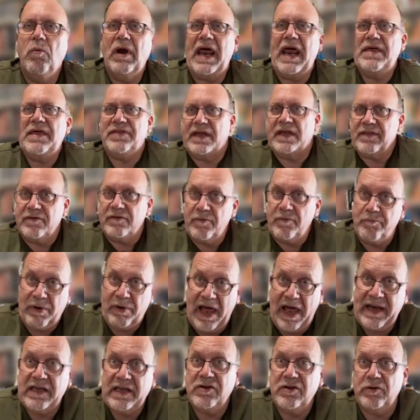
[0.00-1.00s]
Well, I think they were
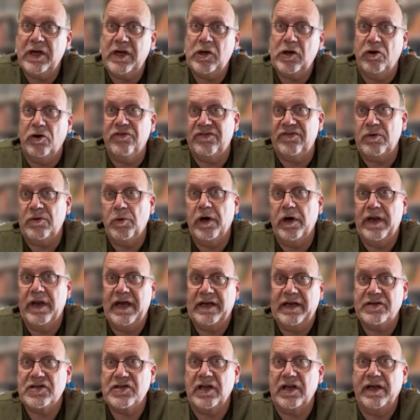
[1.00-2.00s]
planning doing an Aussie one
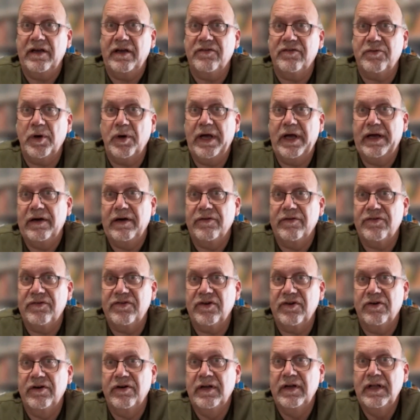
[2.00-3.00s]
actually as well. Mm.
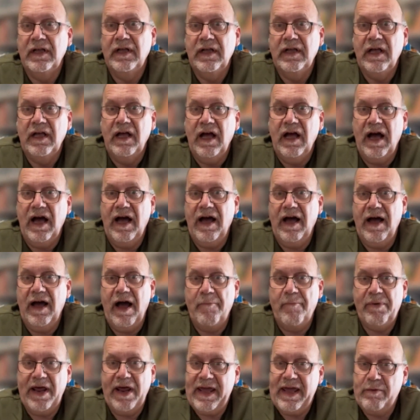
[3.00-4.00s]
So, uh,
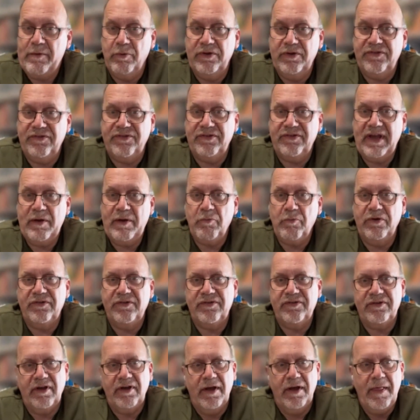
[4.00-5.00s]
but it was it
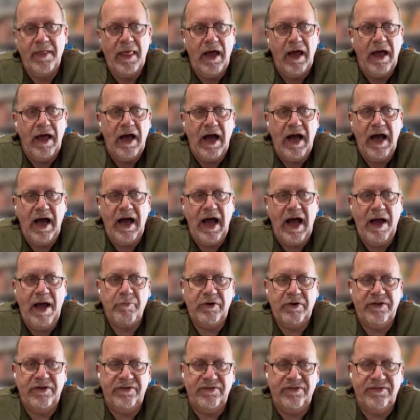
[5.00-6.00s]
was. I
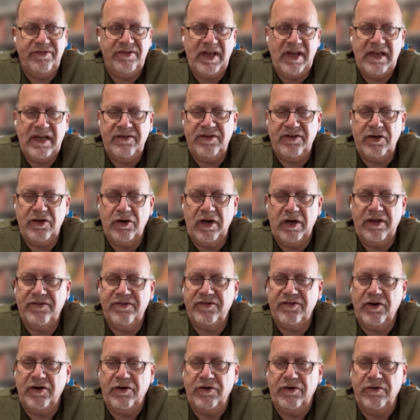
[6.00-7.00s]
would say to your
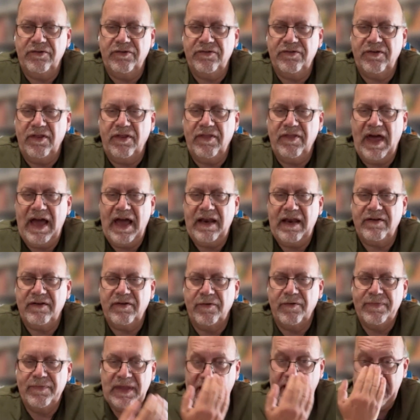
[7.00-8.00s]
listeners that
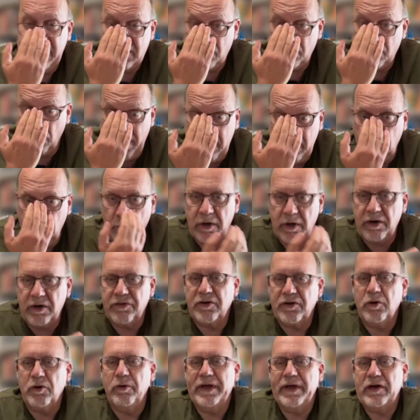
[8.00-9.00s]
it's well
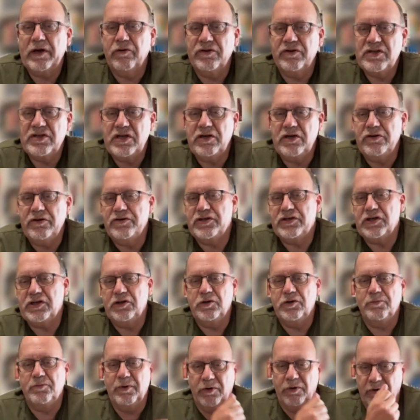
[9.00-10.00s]
worth going onto
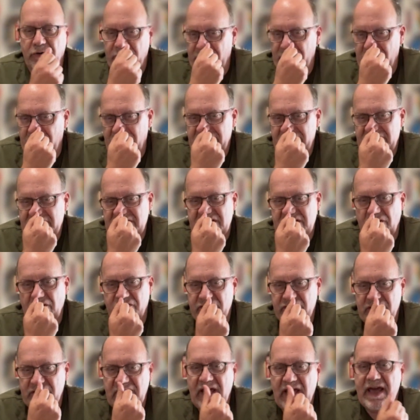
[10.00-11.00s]
YouTube or just
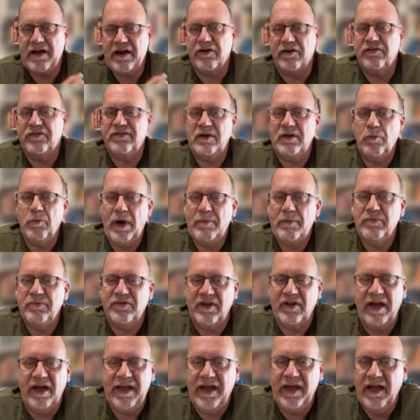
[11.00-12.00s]
onto the ARC
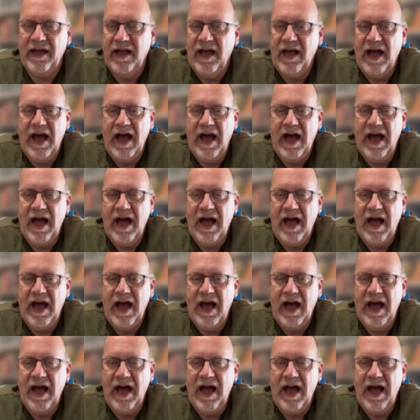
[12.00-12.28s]
website